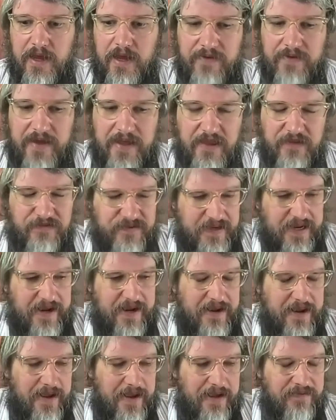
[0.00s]

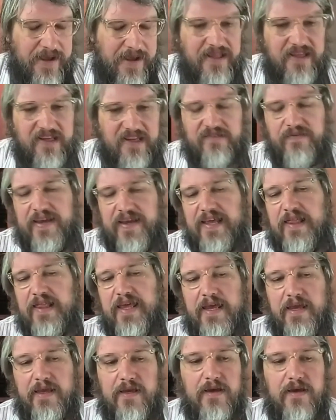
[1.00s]
had this
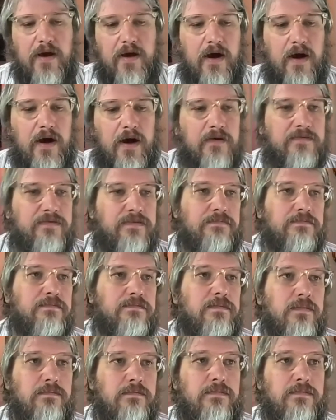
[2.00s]
feeling of
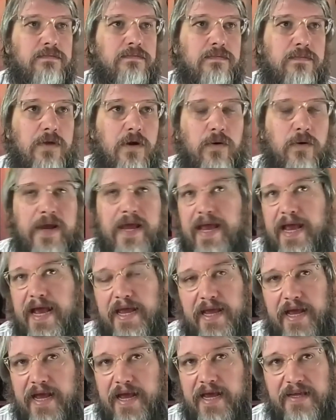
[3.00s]

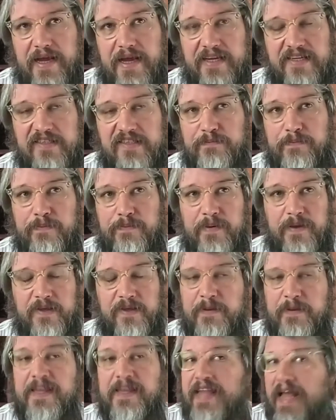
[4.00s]
okay,
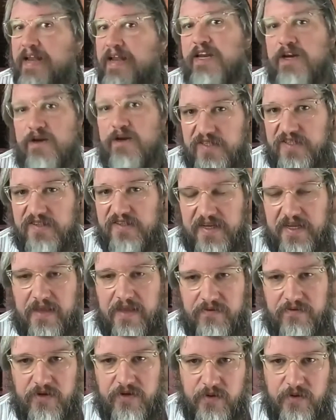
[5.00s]
it's been 10 years since I left the